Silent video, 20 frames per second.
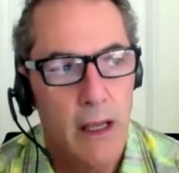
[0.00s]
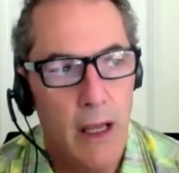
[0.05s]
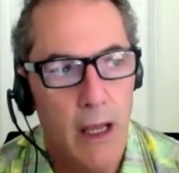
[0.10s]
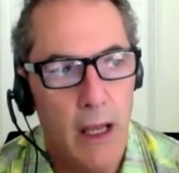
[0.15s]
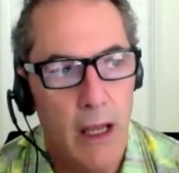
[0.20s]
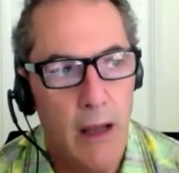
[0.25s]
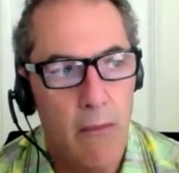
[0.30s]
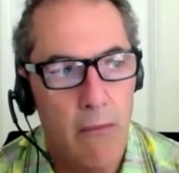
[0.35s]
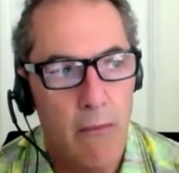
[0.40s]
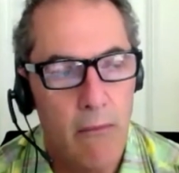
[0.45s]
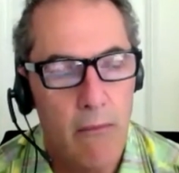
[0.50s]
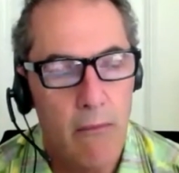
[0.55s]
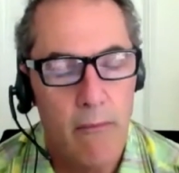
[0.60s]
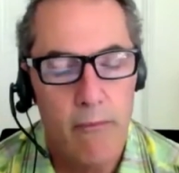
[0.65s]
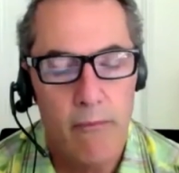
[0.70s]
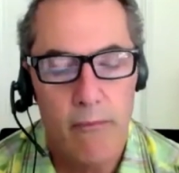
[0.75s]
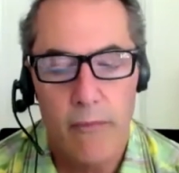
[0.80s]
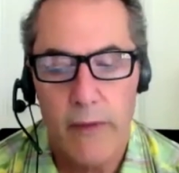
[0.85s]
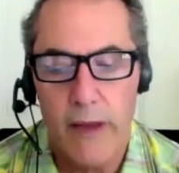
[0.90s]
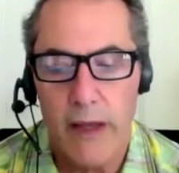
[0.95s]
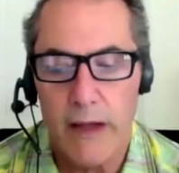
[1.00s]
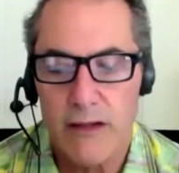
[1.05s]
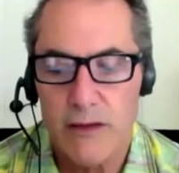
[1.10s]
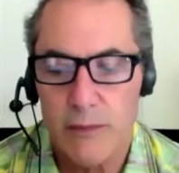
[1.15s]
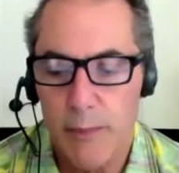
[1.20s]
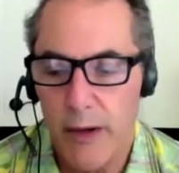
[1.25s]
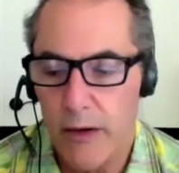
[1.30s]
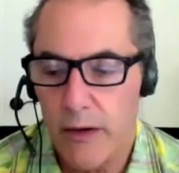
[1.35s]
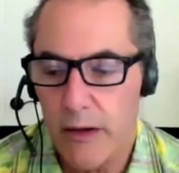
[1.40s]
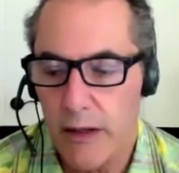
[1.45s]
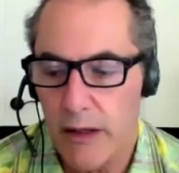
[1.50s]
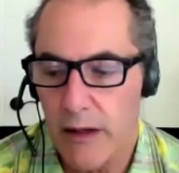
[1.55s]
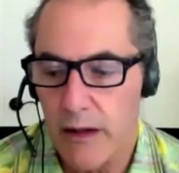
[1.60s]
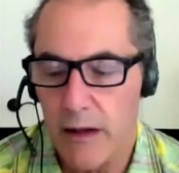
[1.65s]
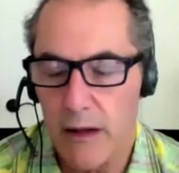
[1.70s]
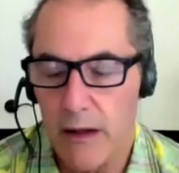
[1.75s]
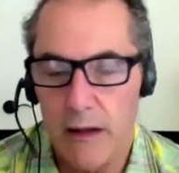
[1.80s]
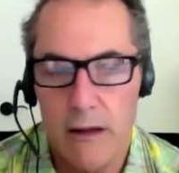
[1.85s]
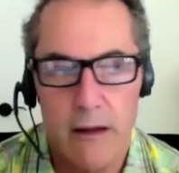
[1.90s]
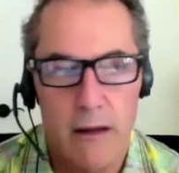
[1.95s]
Um, I spoke at a,
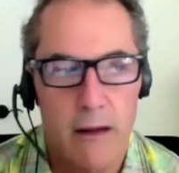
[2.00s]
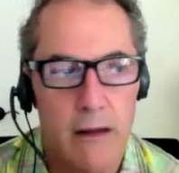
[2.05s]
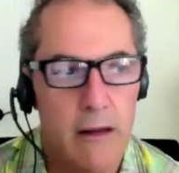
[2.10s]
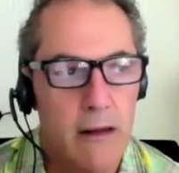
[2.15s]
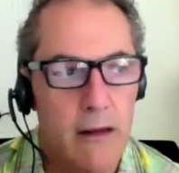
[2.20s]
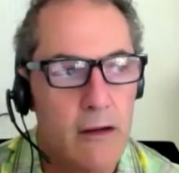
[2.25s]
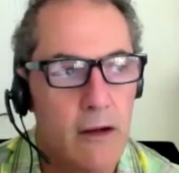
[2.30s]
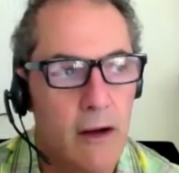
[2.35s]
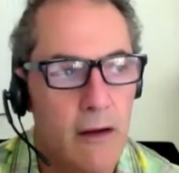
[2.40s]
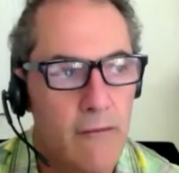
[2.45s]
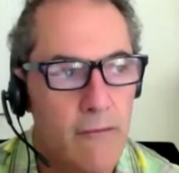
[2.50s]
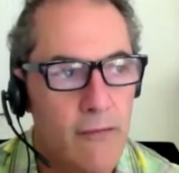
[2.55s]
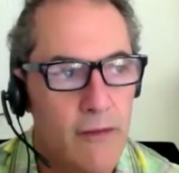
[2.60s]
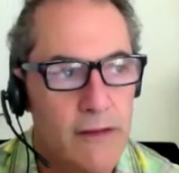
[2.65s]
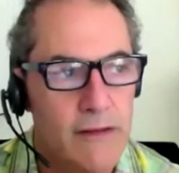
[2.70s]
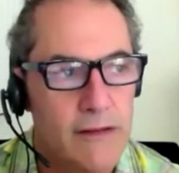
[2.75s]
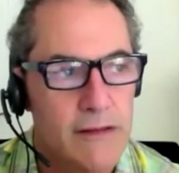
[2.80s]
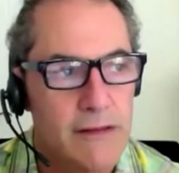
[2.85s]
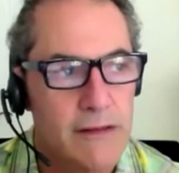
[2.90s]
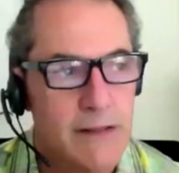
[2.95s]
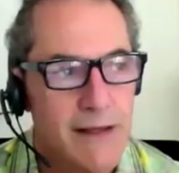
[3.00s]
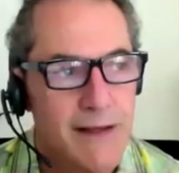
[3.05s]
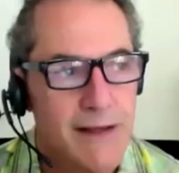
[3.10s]
a, a conference.